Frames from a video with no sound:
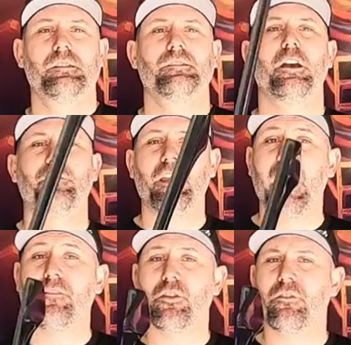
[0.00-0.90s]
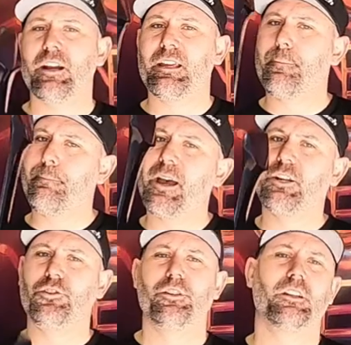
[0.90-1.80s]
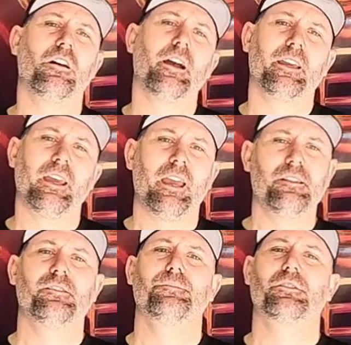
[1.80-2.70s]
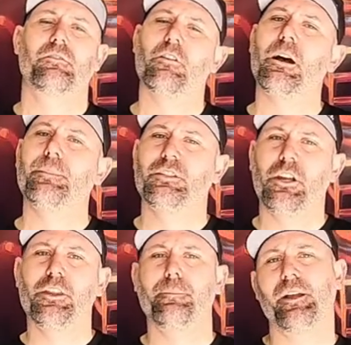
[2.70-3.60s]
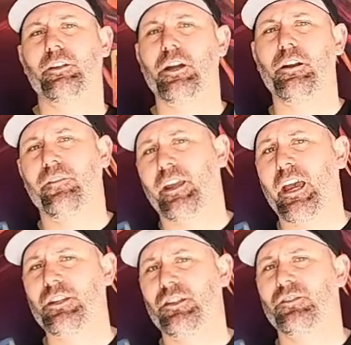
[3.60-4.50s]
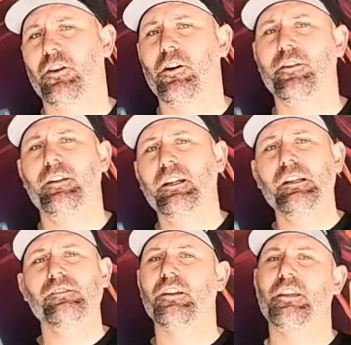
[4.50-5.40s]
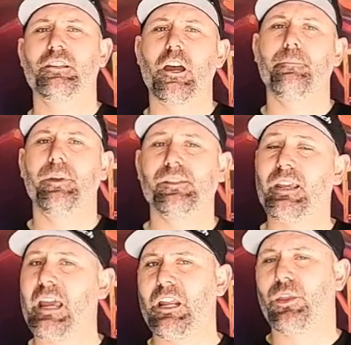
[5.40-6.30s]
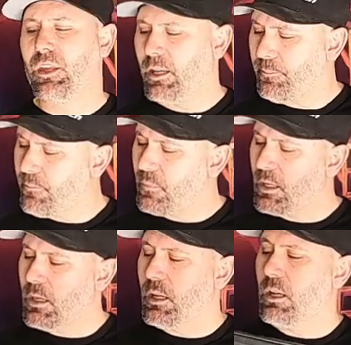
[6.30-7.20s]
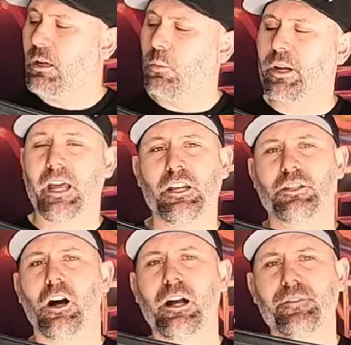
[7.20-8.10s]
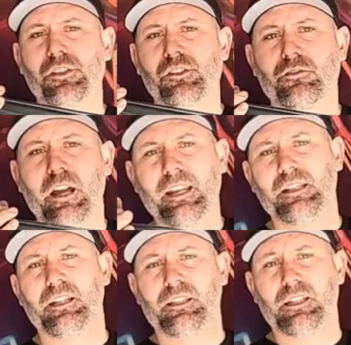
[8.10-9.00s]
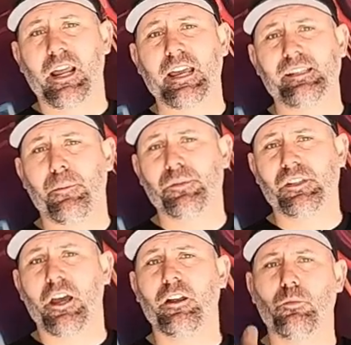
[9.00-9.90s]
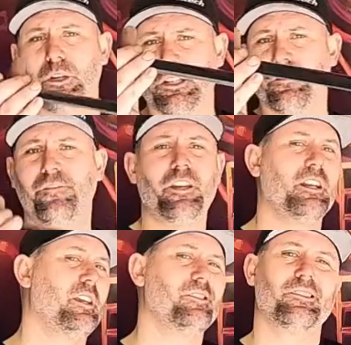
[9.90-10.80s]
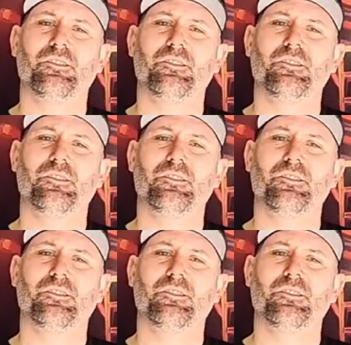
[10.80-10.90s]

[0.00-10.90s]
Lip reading: So if you haven't already, make sure you like and subscribe, turn the bell notifications on so you don't miss anything. We're going to dive straight into today's episode, which is fitting this.